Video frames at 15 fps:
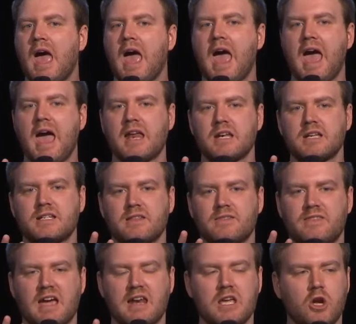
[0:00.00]
And
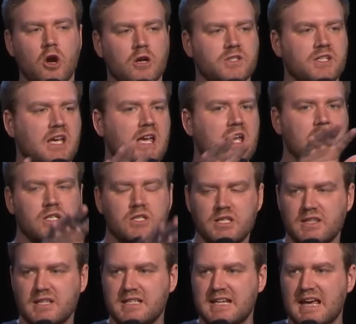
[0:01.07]
then he goes into
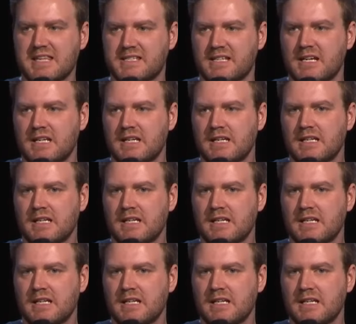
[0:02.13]
the desert